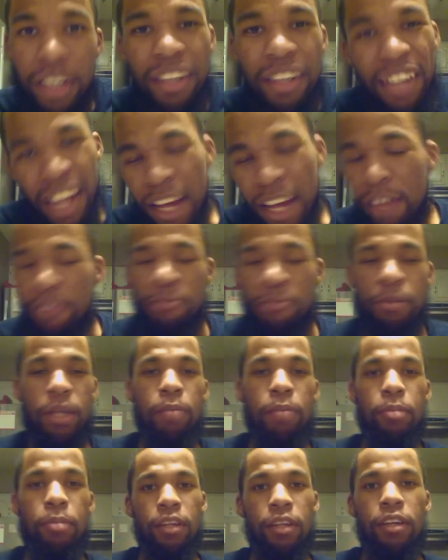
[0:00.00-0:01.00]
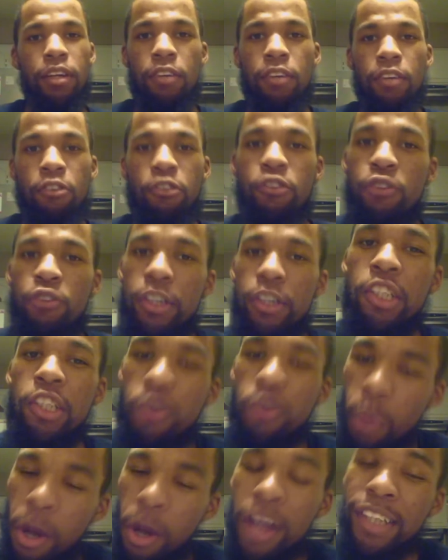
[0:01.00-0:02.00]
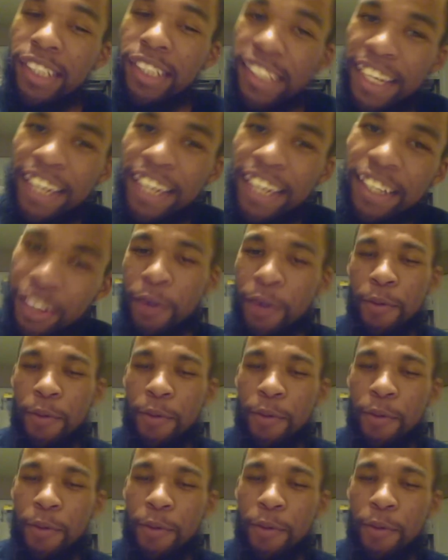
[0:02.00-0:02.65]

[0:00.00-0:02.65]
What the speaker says: life, baby. Creep Squad, stand up.